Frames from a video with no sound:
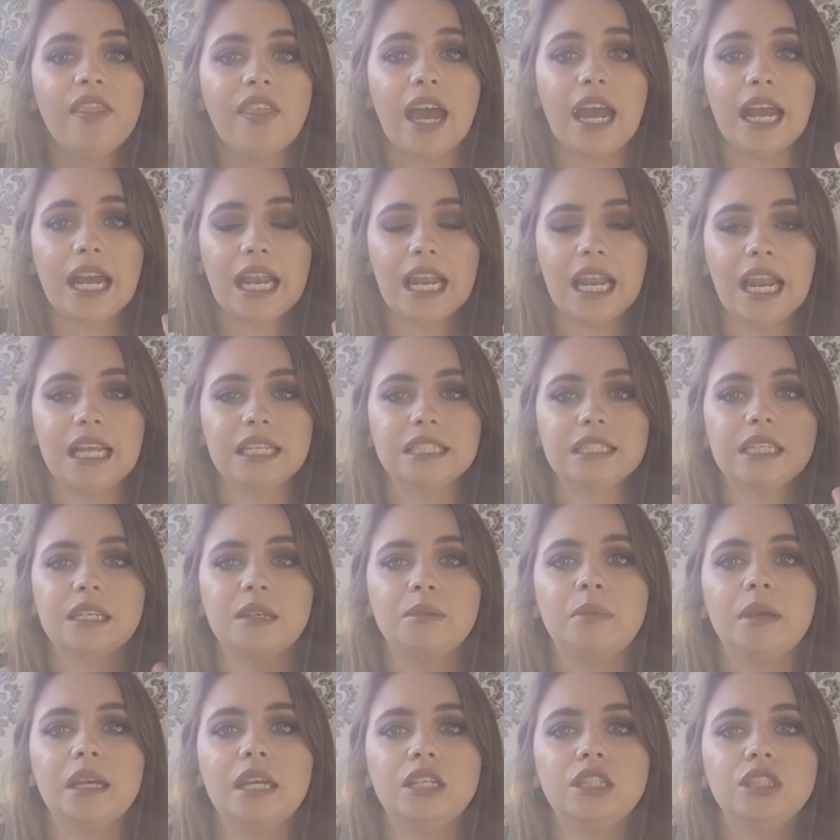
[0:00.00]
That
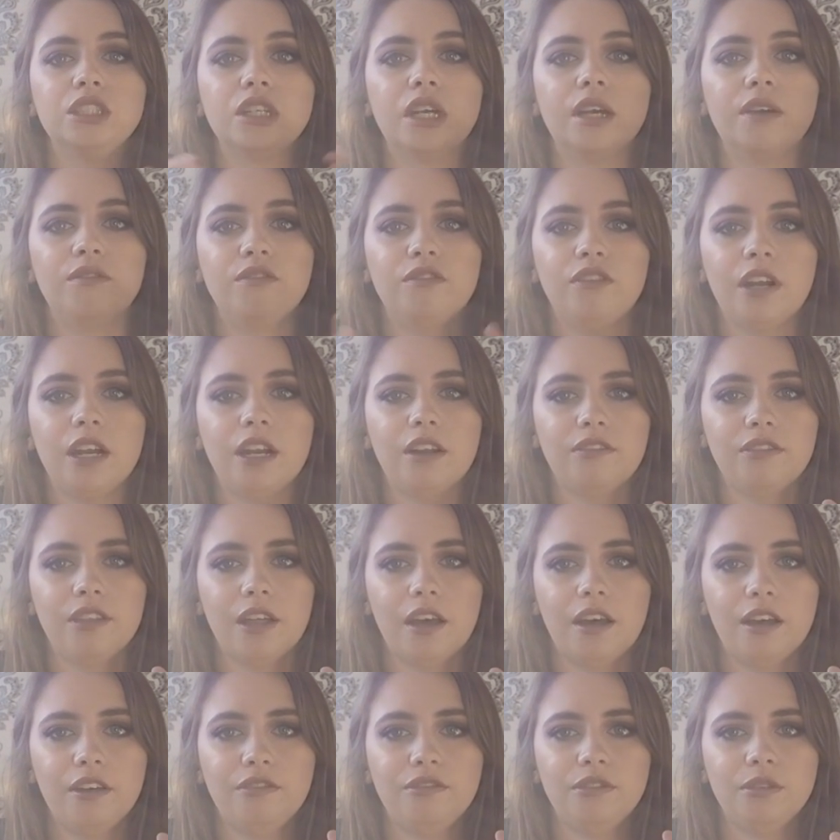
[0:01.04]
classic picture in front of
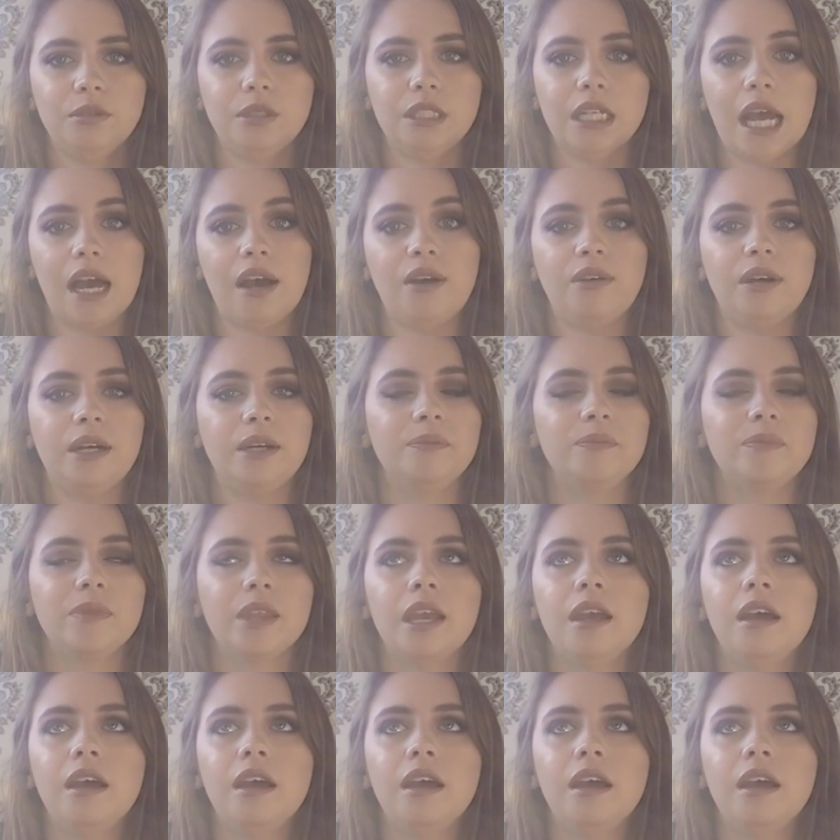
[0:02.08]
the Eiffel Tower.